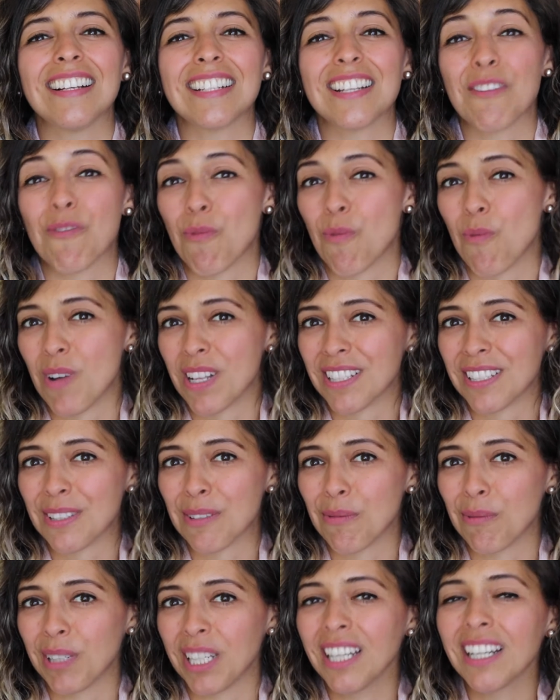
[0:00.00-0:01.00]
once
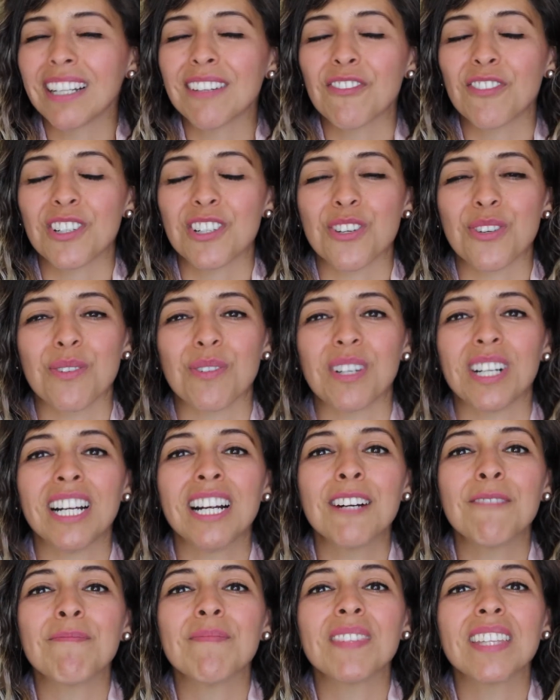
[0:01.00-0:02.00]
a week for
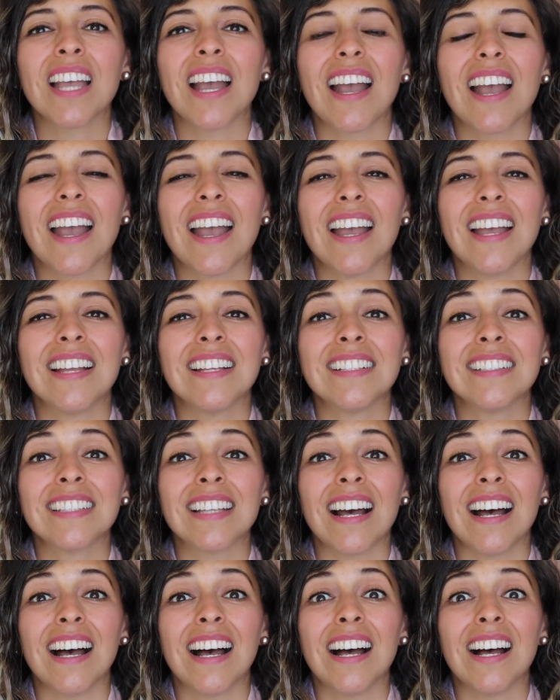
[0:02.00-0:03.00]
sure. And
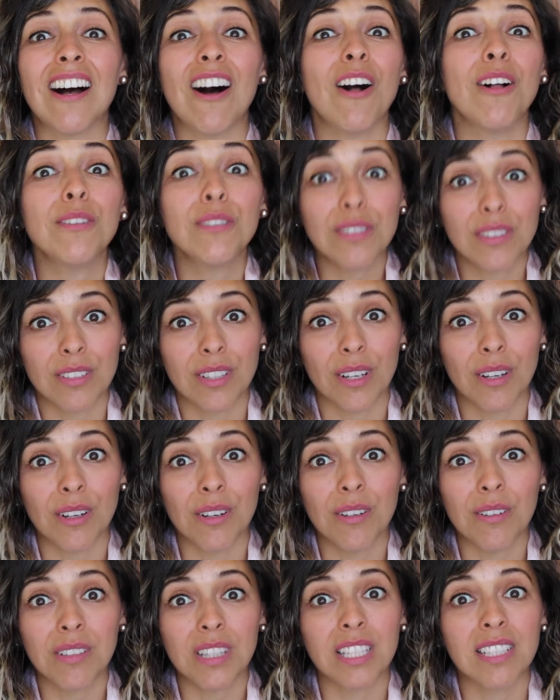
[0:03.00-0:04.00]

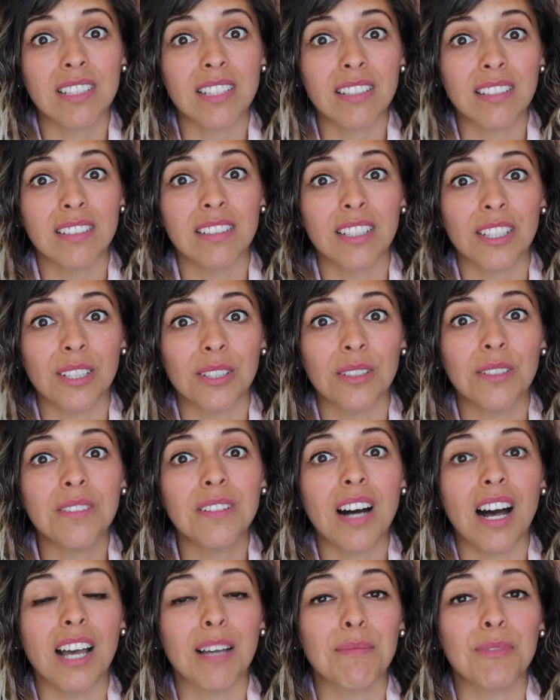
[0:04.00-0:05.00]
also, this is
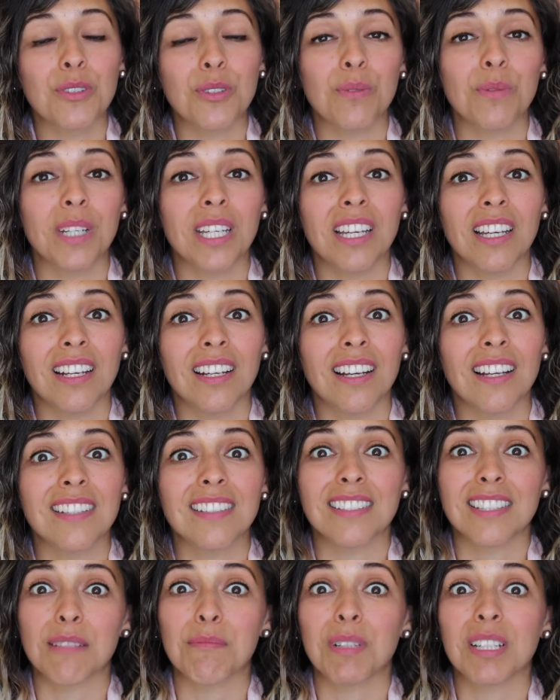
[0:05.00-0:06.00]
new, I'm doing
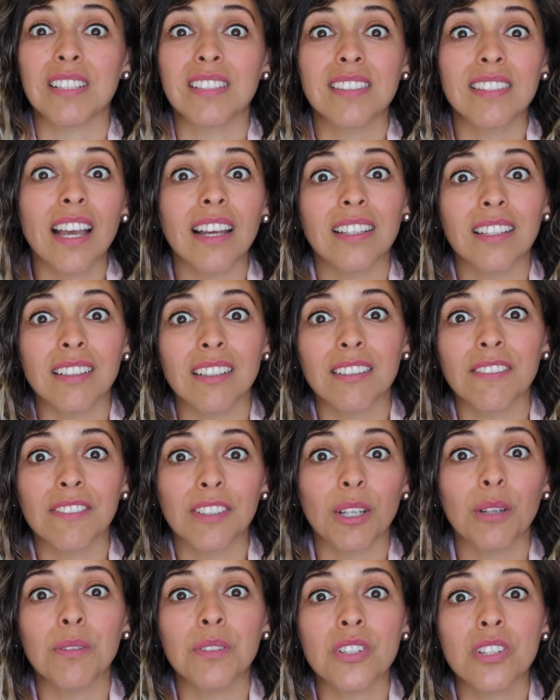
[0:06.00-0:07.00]
some executive
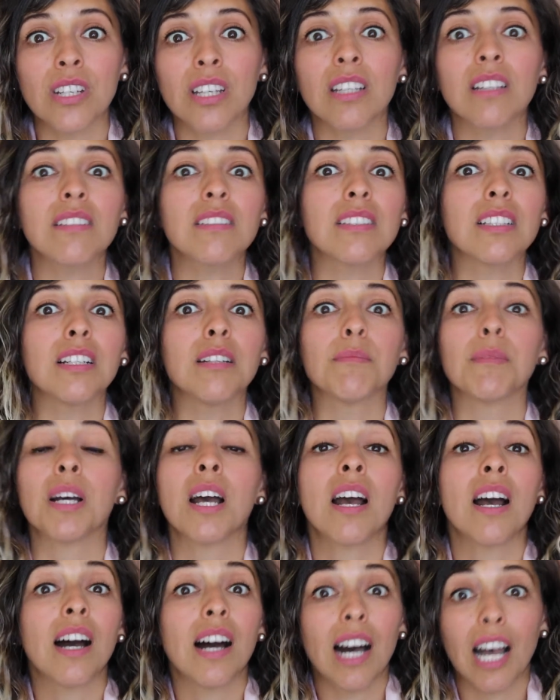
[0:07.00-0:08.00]
coaching, some
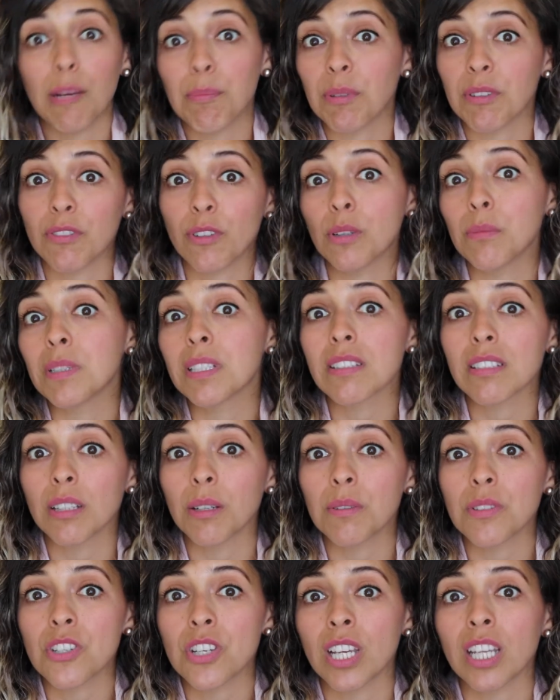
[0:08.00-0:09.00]
high performance
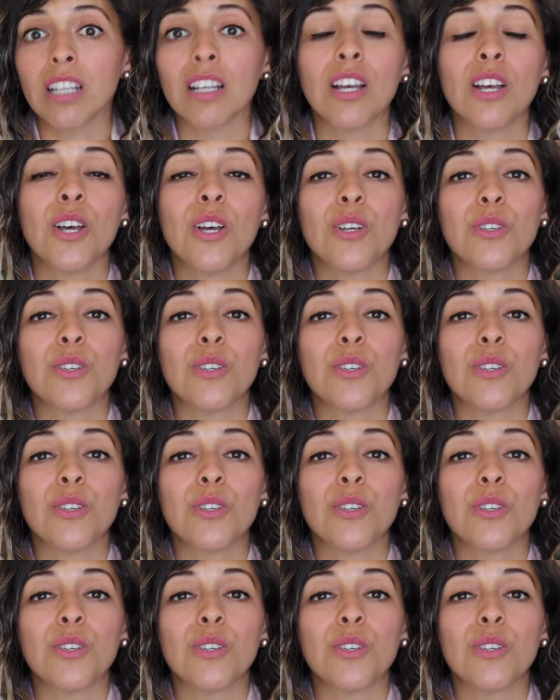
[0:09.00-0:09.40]
coaching.